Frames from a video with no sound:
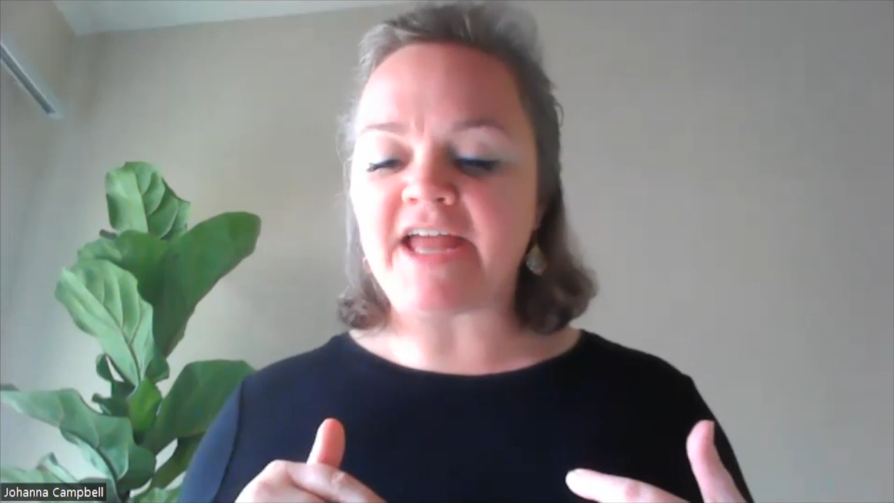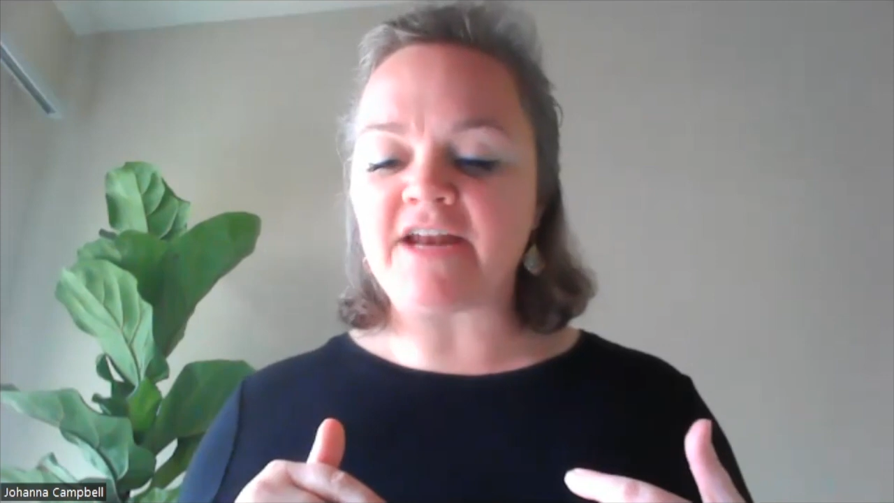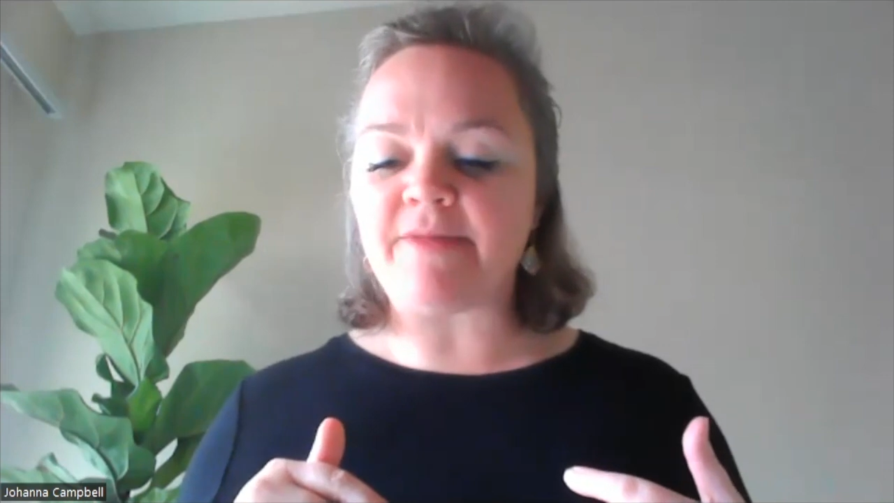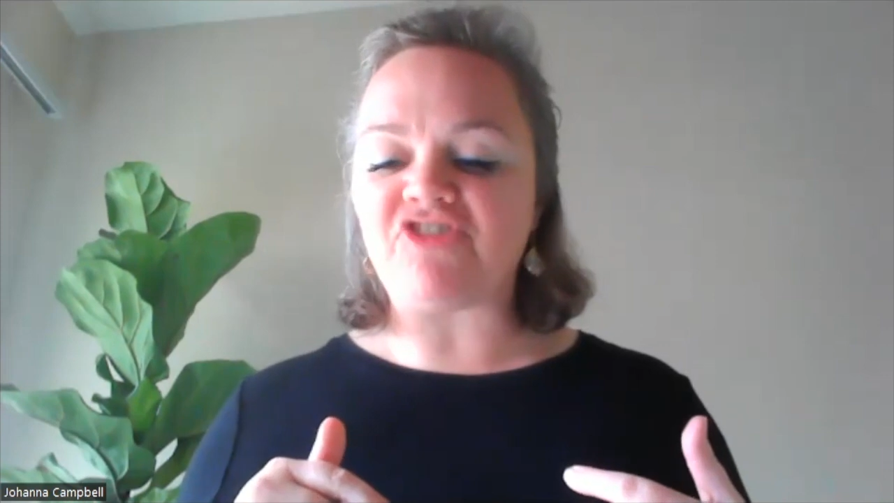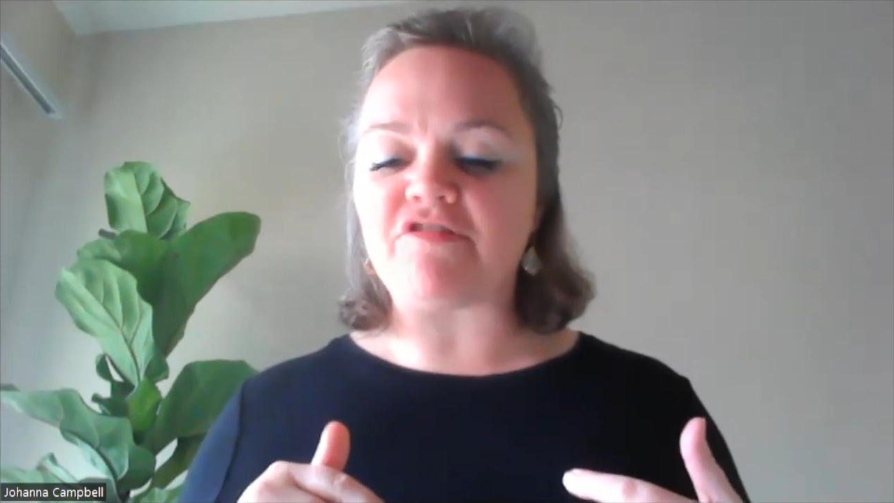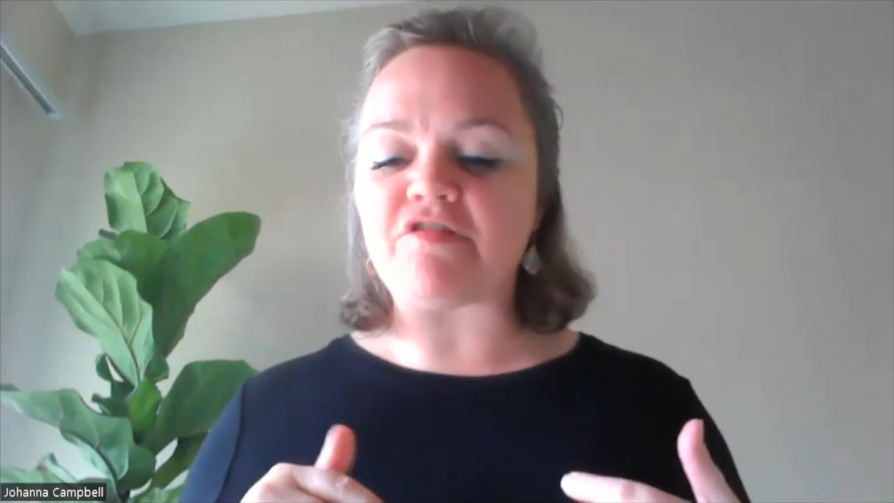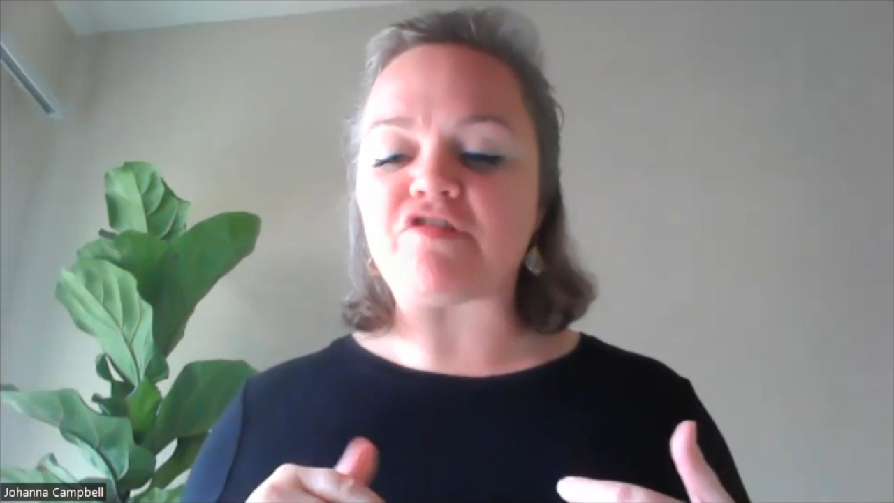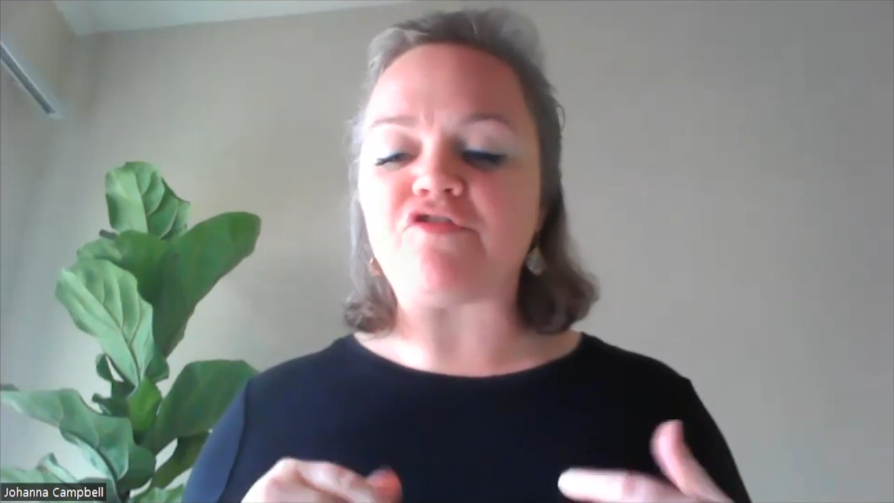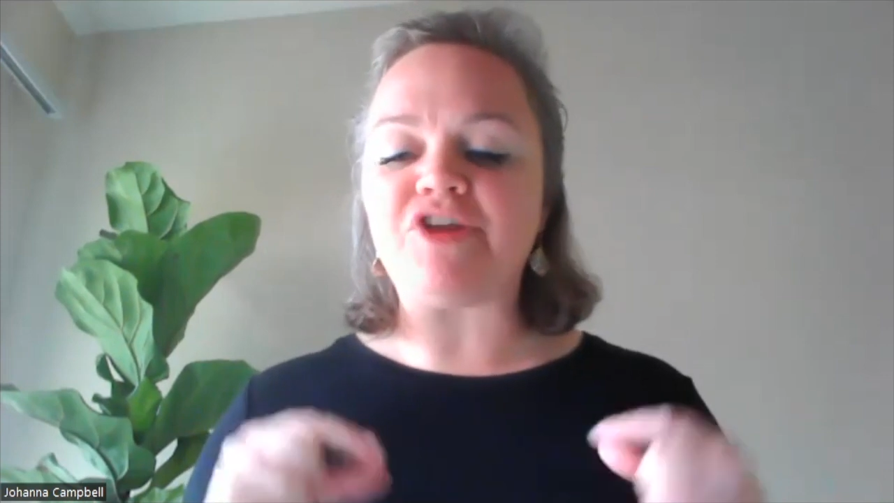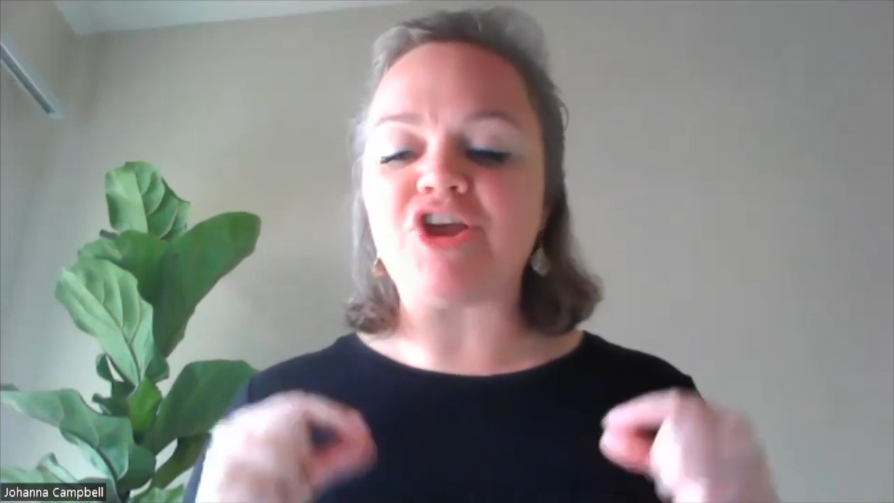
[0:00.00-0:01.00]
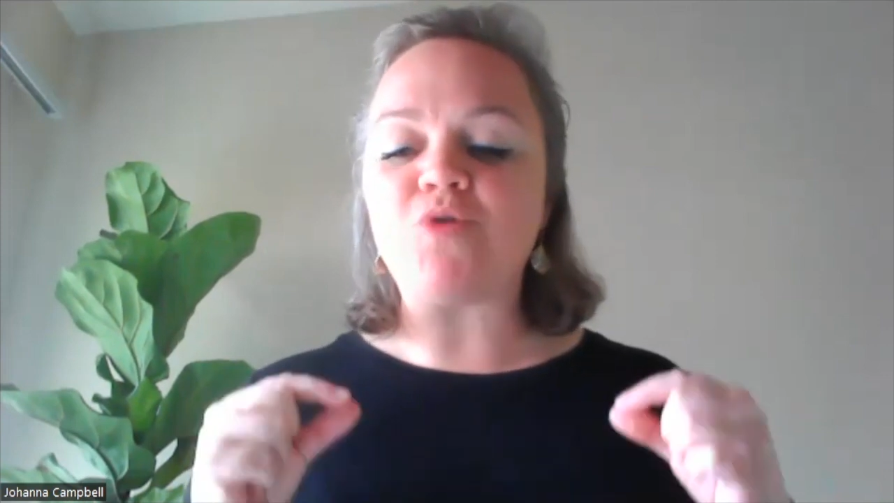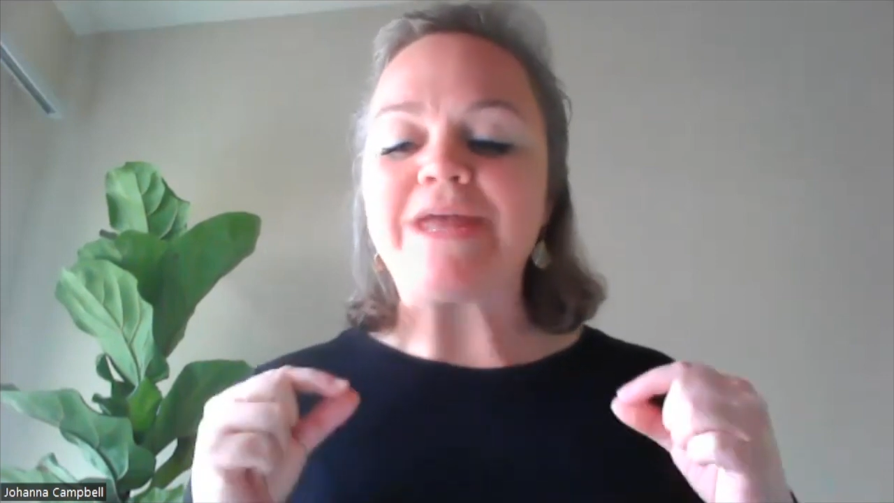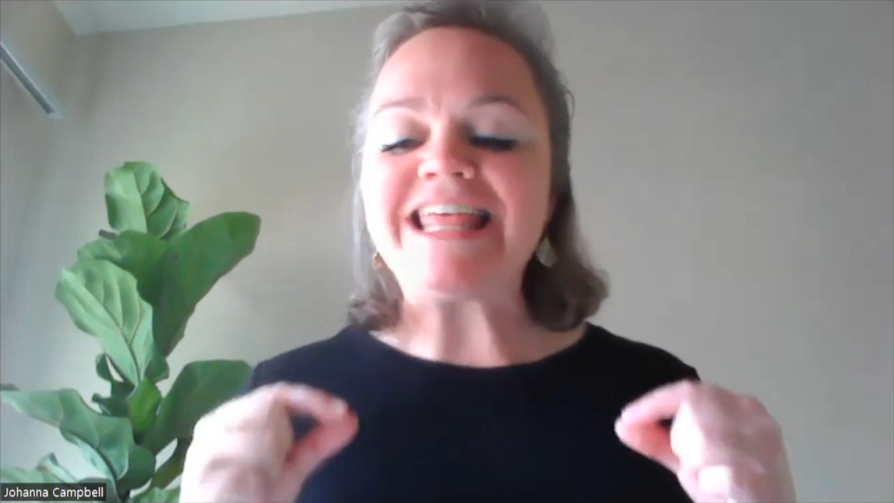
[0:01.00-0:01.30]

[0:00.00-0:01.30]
animation studio